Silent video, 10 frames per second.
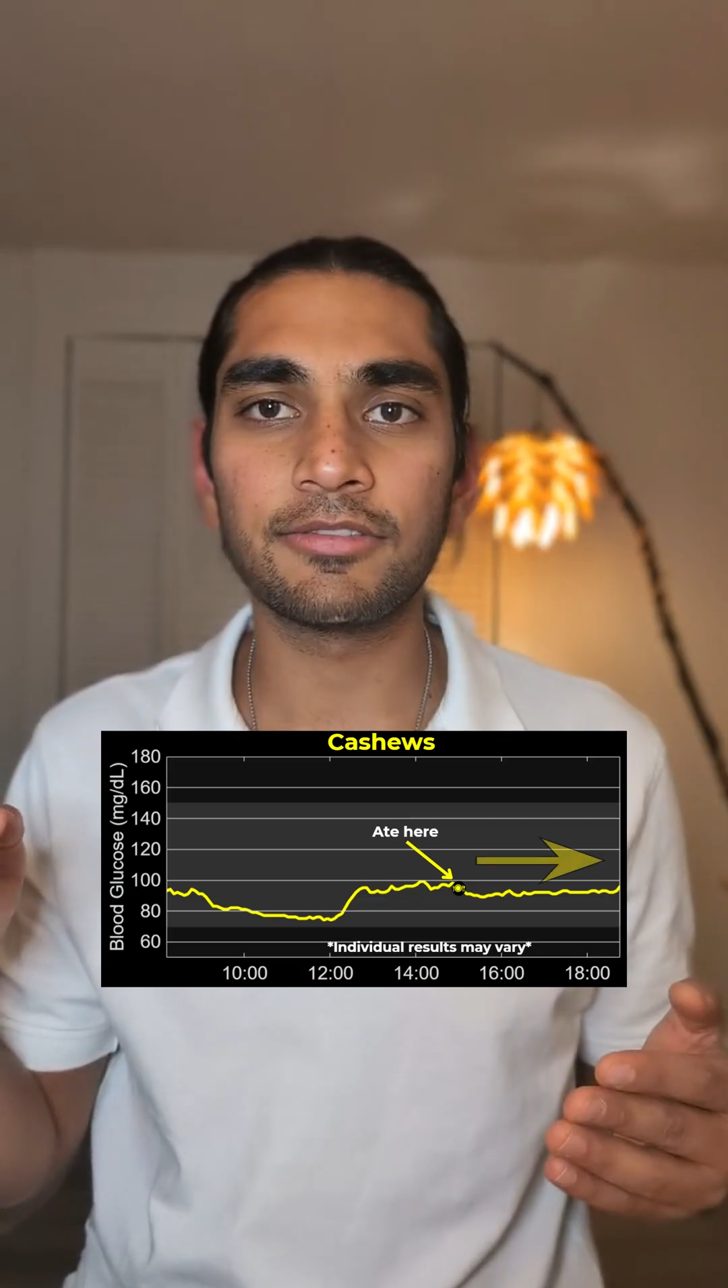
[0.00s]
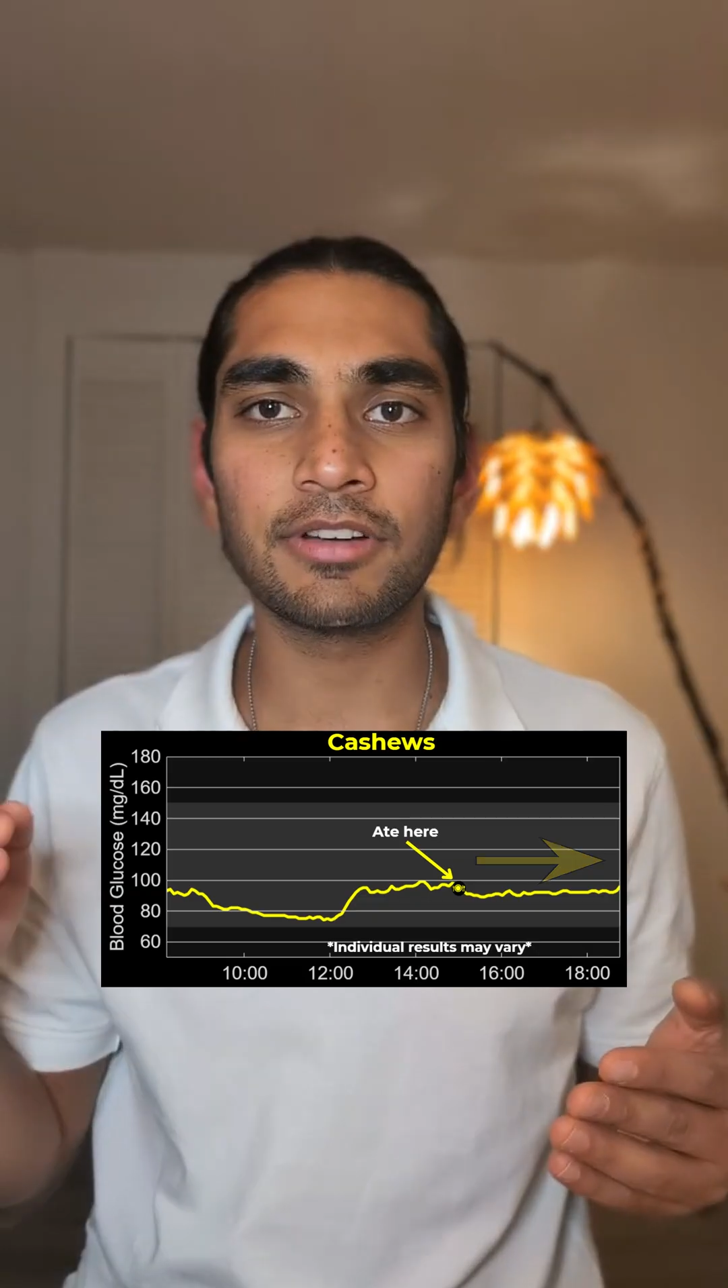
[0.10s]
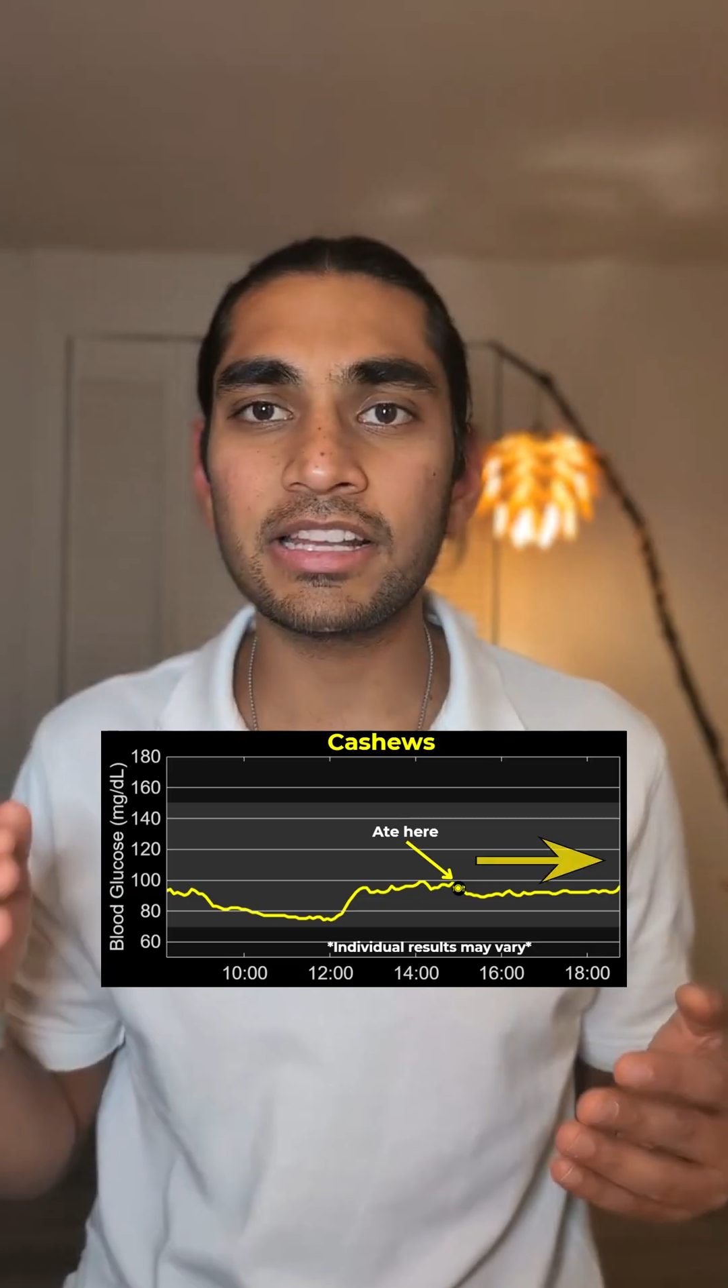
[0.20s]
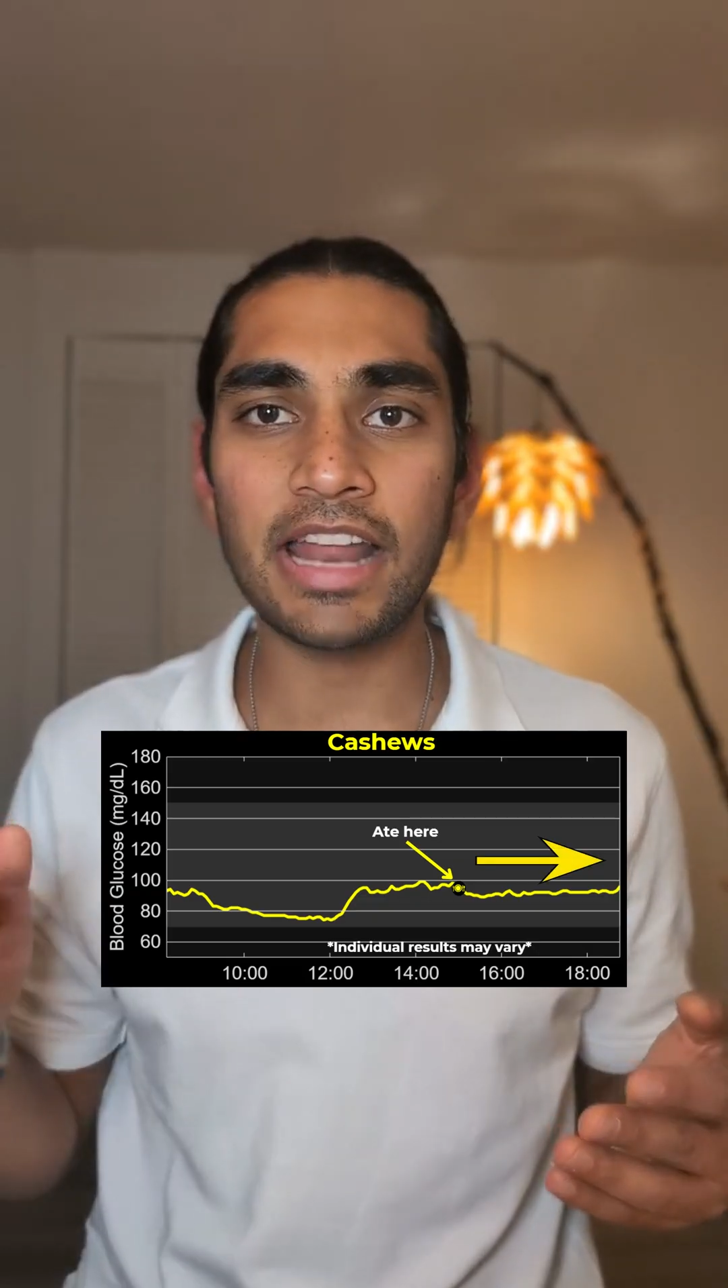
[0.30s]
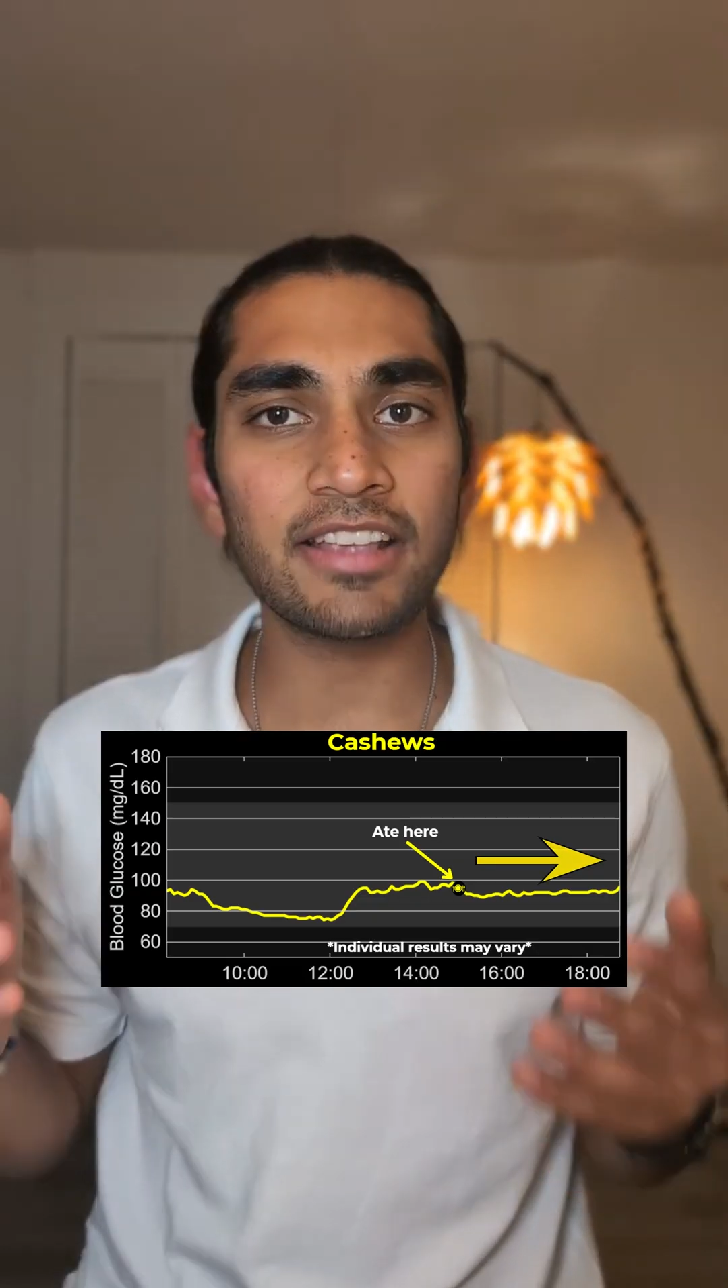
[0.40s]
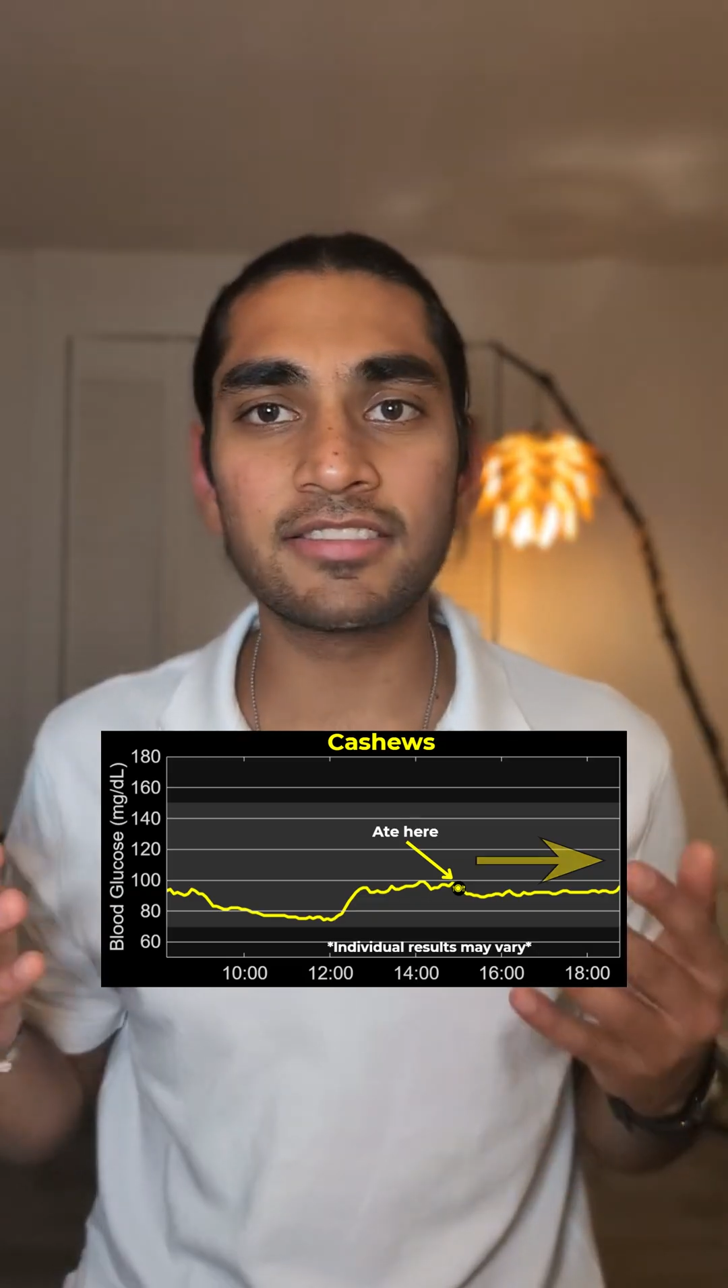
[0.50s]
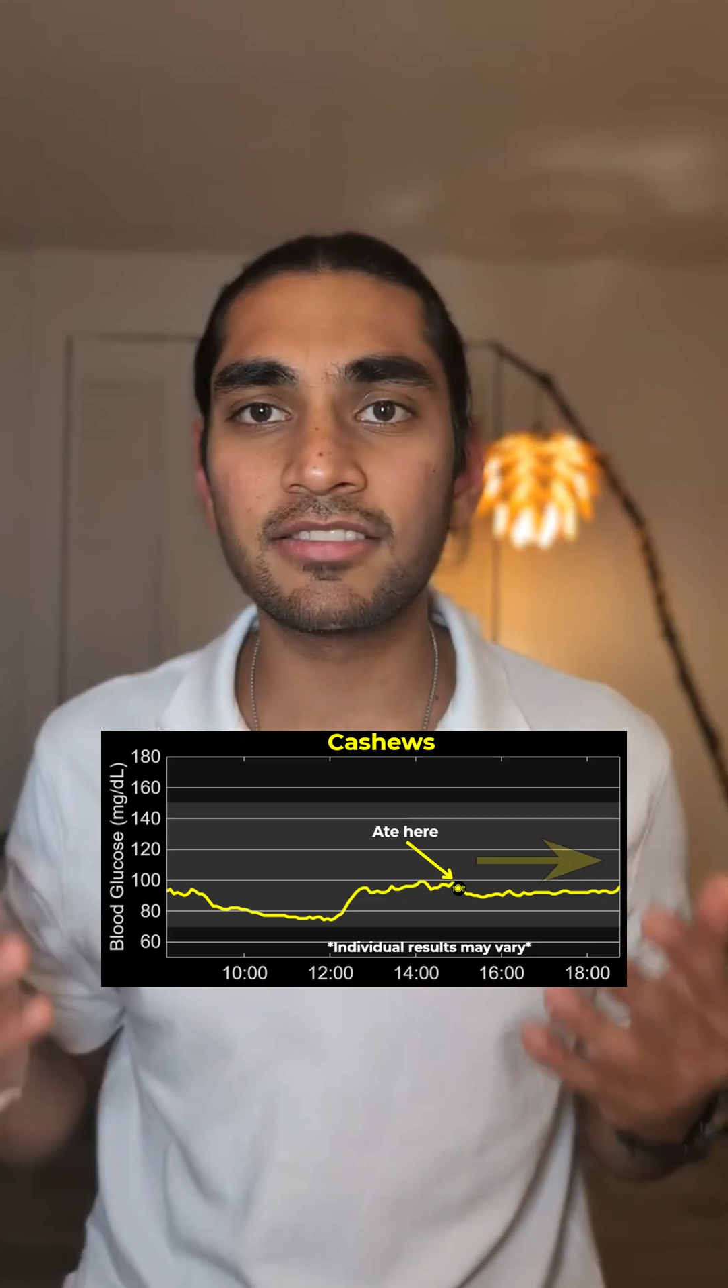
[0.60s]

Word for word: for the next